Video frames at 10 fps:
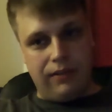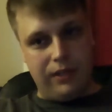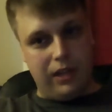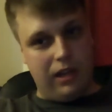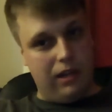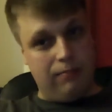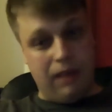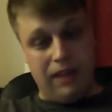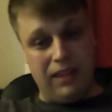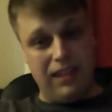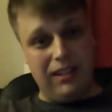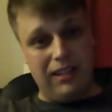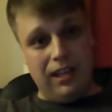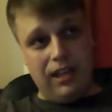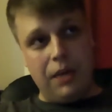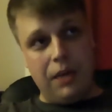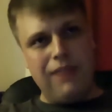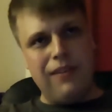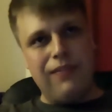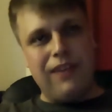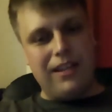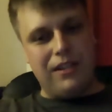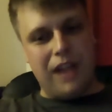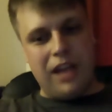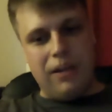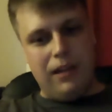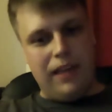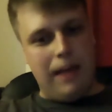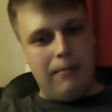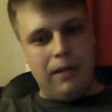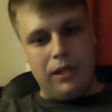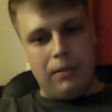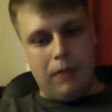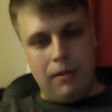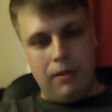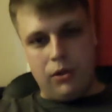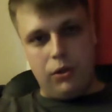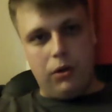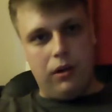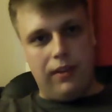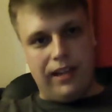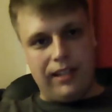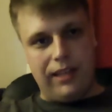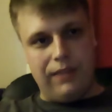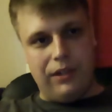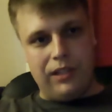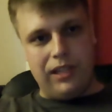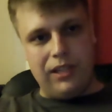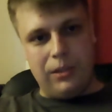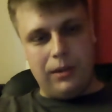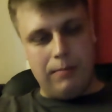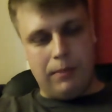So I think even if it is genuinely that much, I'm not sure on that because I haven't looked into it.